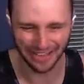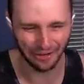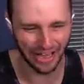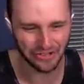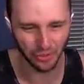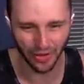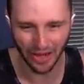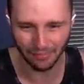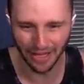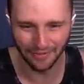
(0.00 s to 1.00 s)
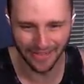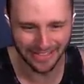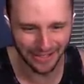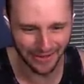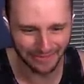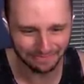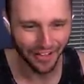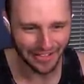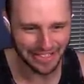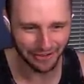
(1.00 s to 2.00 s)
Okay, so what I'm gonna be doing,
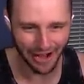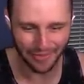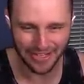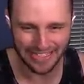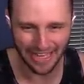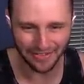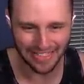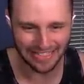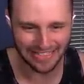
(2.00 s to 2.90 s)
let's grab ourselves a